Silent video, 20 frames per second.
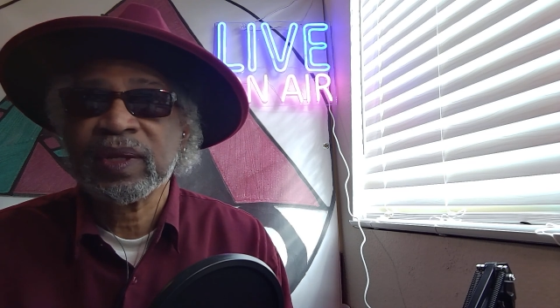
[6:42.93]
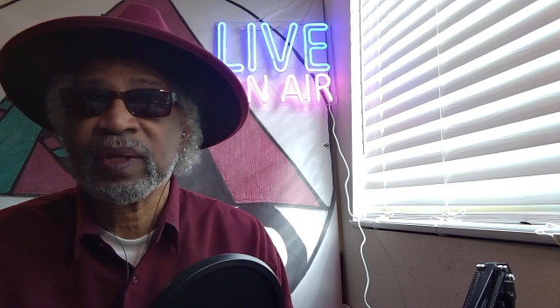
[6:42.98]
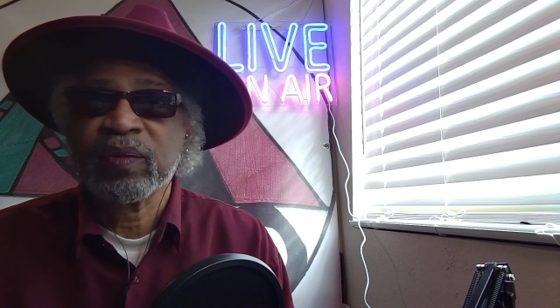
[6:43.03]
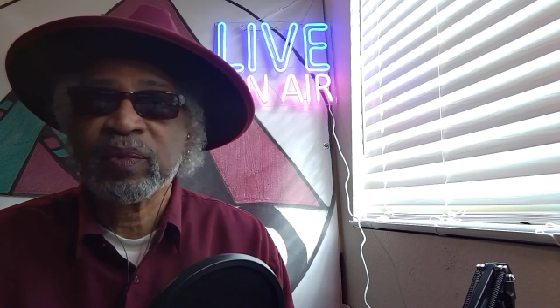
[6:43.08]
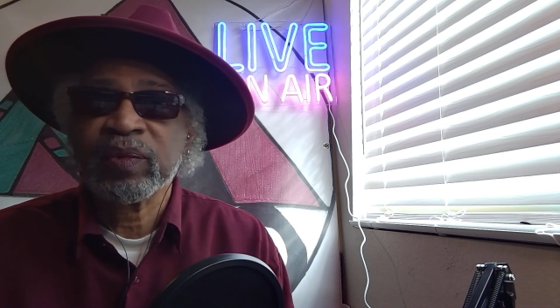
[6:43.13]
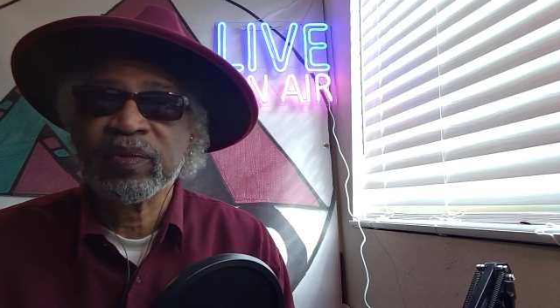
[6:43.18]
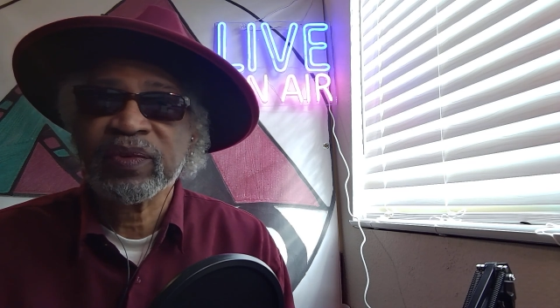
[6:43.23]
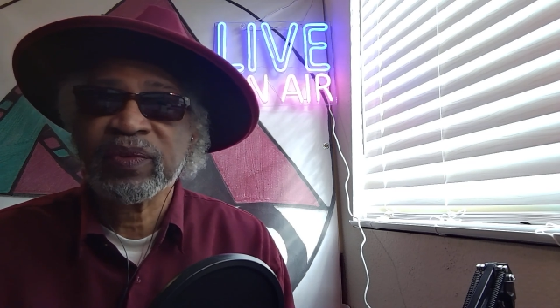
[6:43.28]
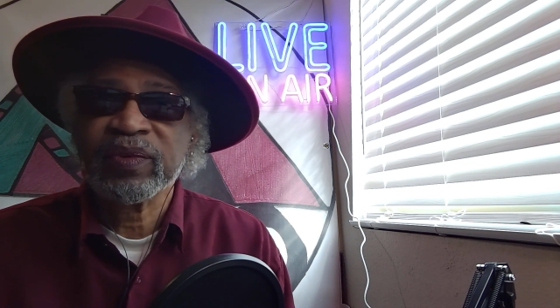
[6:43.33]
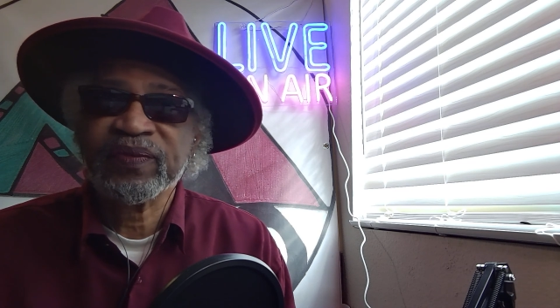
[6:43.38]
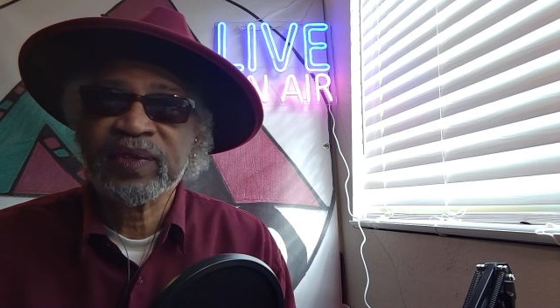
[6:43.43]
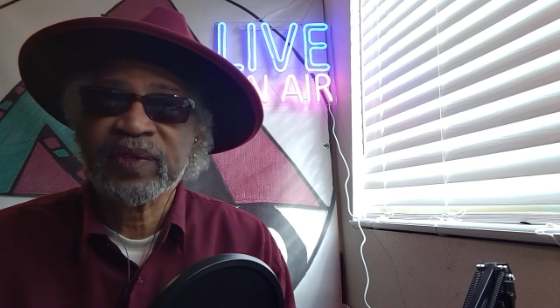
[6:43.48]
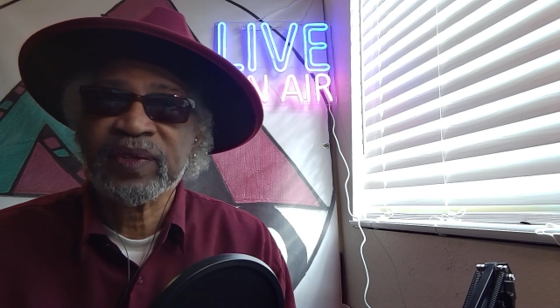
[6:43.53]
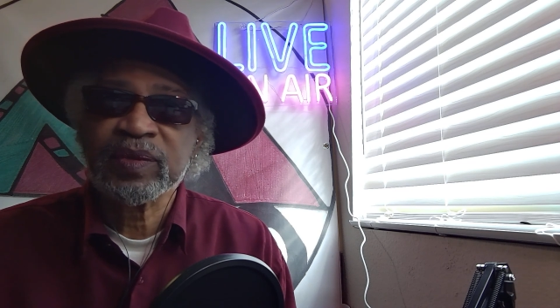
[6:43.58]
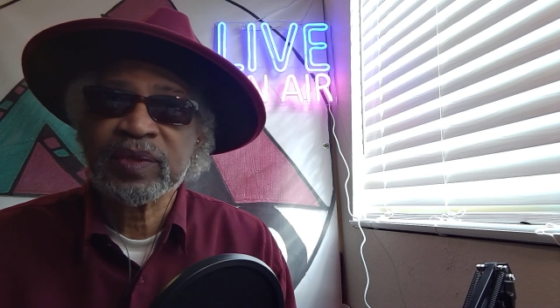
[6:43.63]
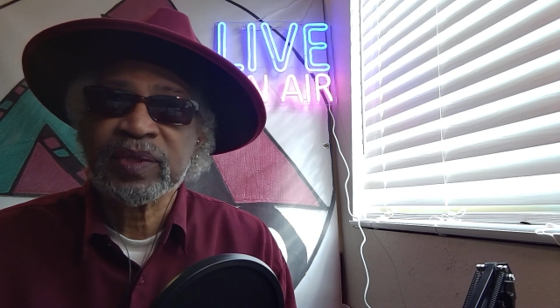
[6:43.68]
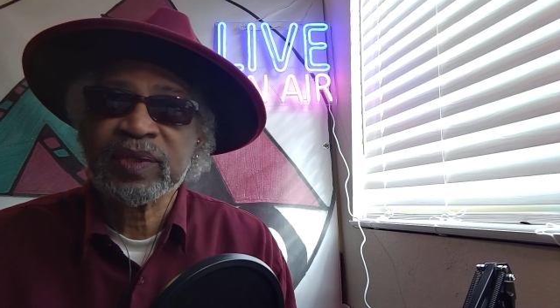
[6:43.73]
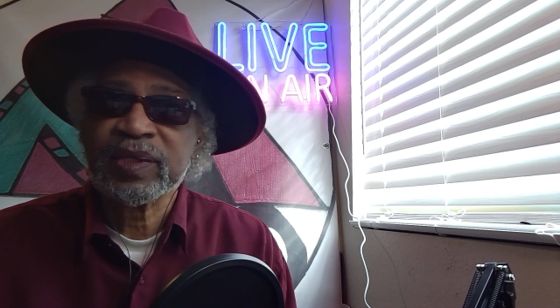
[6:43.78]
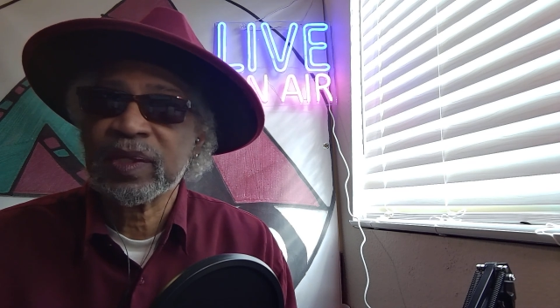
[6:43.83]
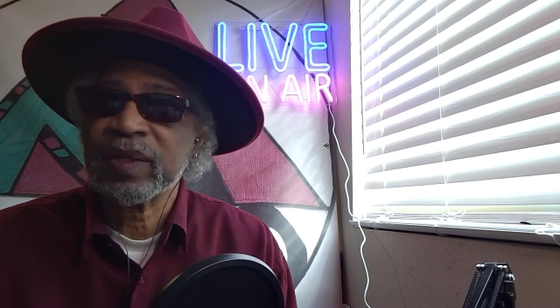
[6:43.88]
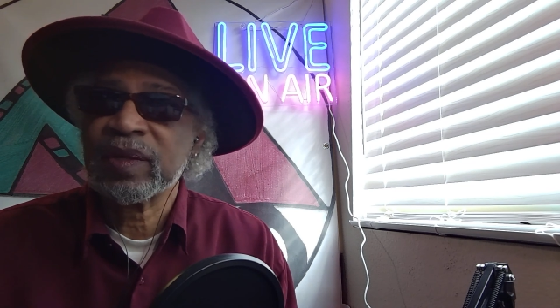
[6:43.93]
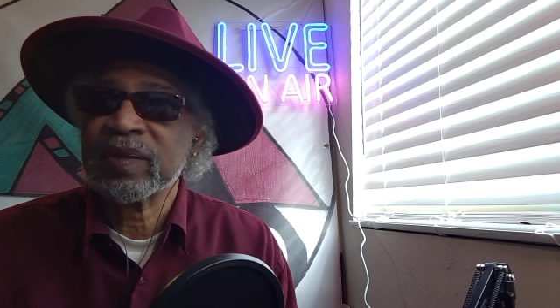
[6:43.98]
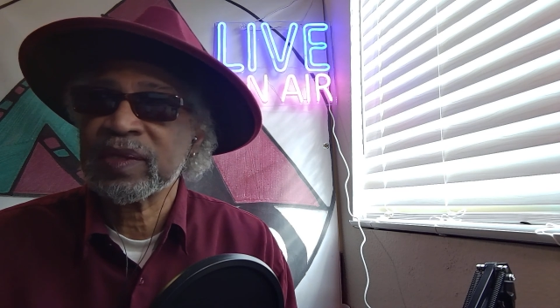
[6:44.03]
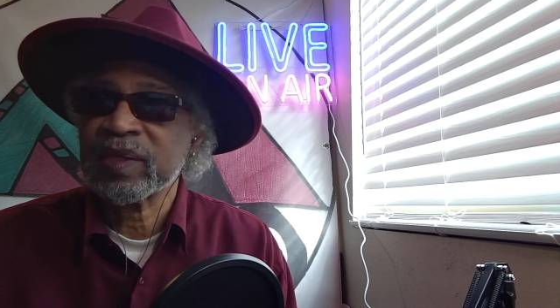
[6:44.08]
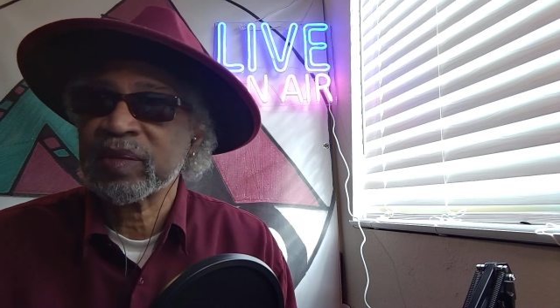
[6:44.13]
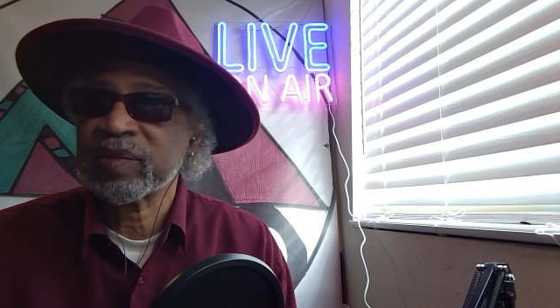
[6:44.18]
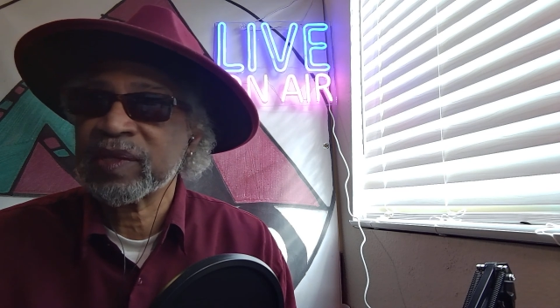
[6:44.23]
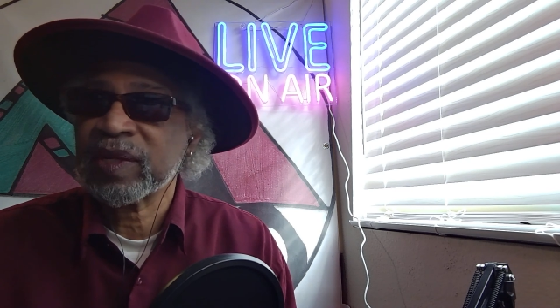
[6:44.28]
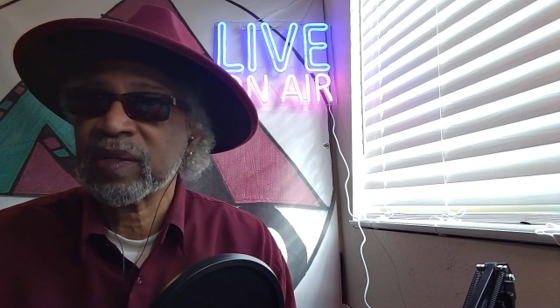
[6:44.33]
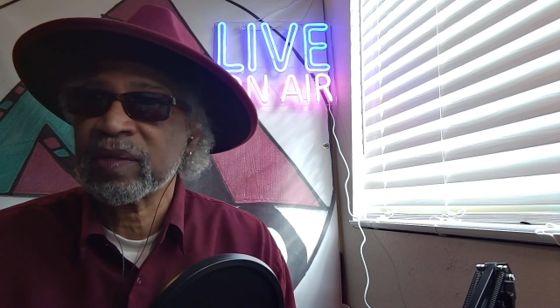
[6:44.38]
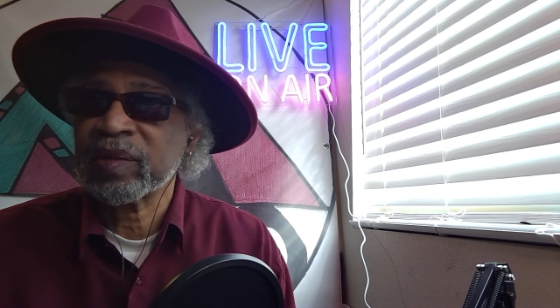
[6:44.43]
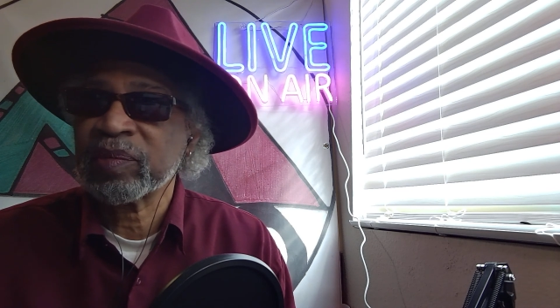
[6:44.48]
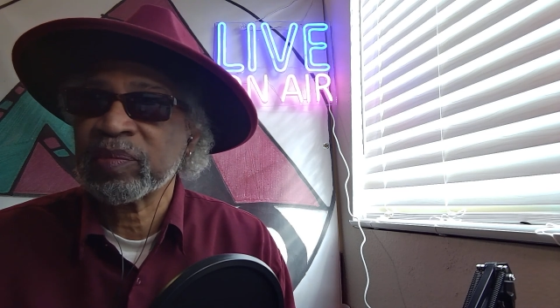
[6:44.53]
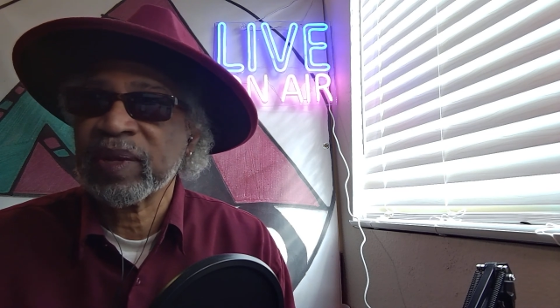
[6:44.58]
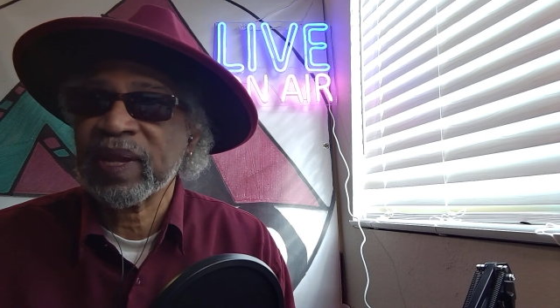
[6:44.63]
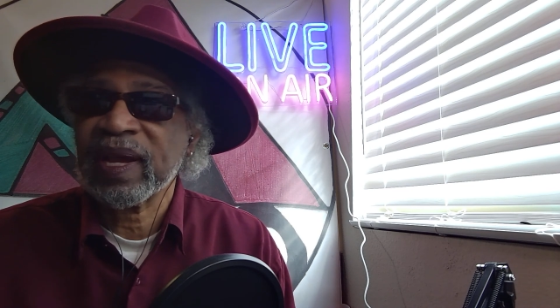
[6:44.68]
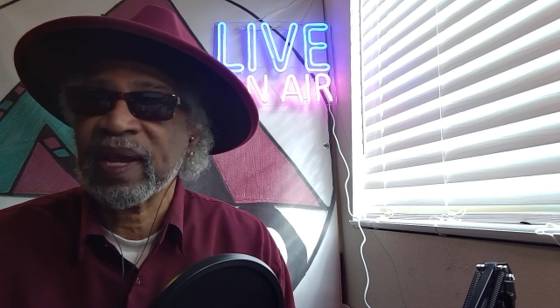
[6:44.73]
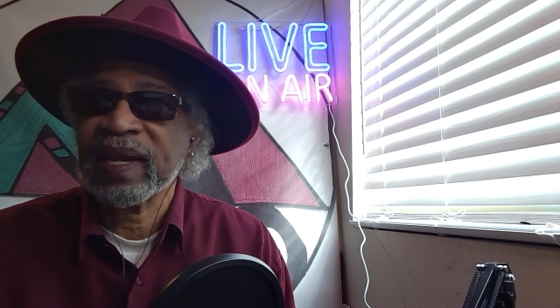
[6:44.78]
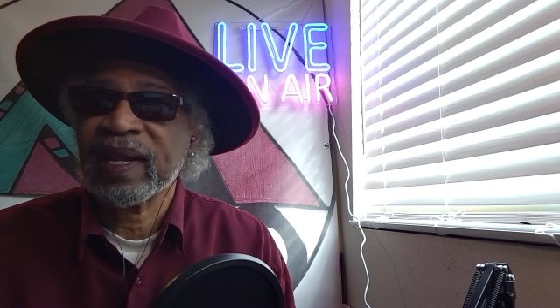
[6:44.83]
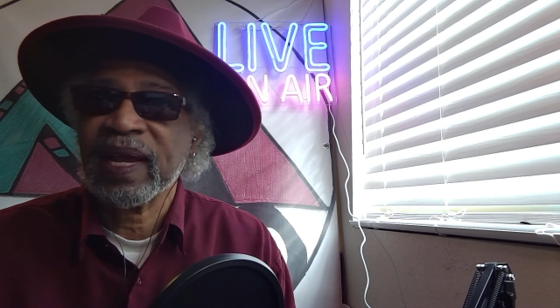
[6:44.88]
We refuse to turn a
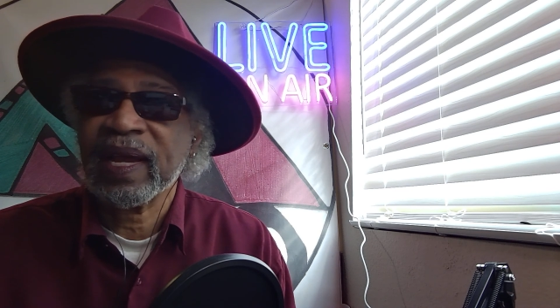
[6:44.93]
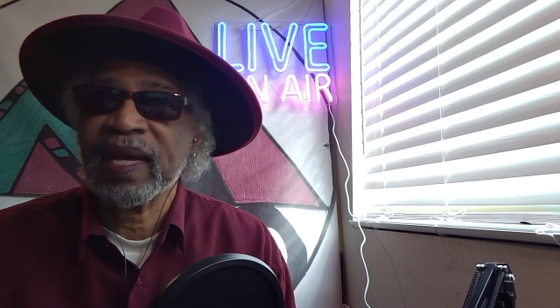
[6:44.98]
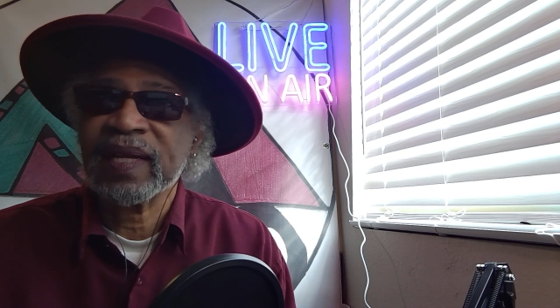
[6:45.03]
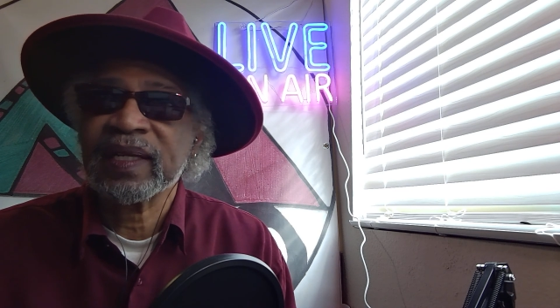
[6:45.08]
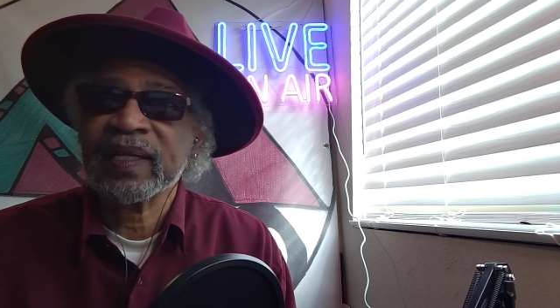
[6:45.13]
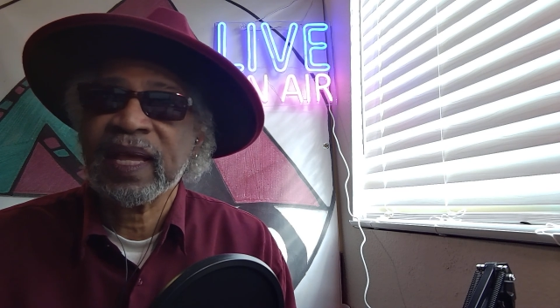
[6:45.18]
blind eye to